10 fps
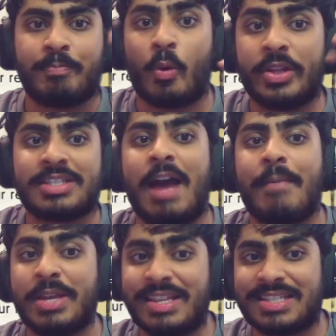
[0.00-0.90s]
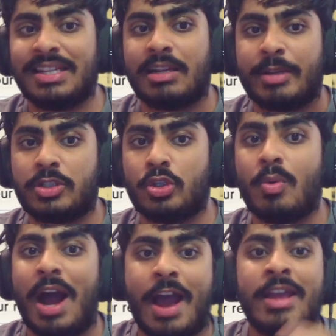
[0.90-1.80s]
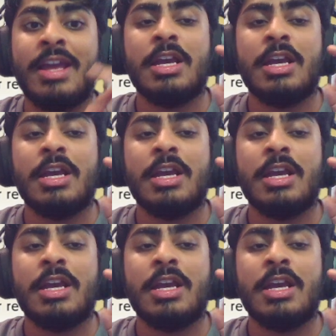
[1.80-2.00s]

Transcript: points gap is a little bit too high